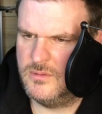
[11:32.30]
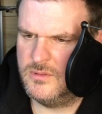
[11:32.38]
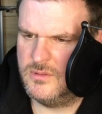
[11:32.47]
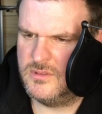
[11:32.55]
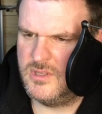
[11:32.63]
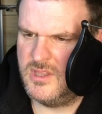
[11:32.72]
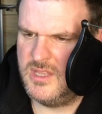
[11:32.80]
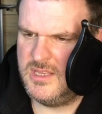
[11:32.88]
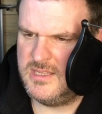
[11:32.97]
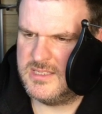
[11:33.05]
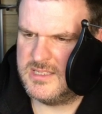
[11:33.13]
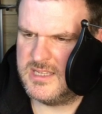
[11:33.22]
So
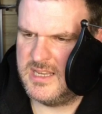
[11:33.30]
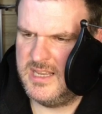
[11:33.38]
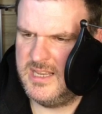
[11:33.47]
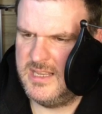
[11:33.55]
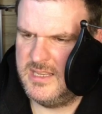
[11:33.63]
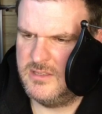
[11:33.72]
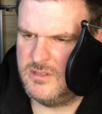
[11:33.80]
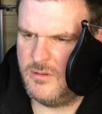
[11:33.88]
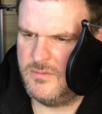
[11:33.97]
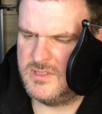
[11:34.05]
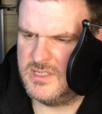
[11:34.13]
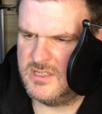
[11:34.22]
this is
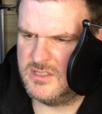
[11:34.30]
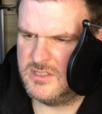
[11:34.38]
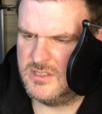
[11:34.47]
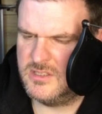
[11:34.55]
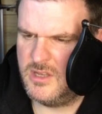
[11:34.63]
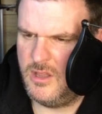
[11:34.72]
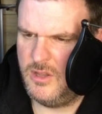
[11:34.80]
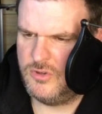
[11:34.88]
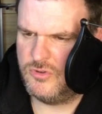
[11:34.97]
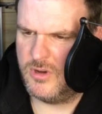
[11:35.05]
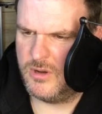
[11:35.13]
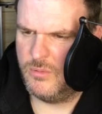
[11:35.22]
obviously a Star
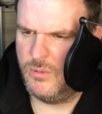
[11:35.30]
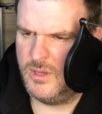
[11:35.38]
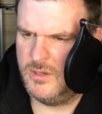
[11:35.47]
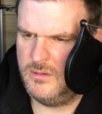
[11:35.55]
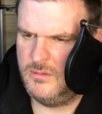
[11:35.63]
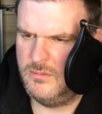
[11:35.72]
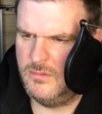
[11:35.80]
Trek one,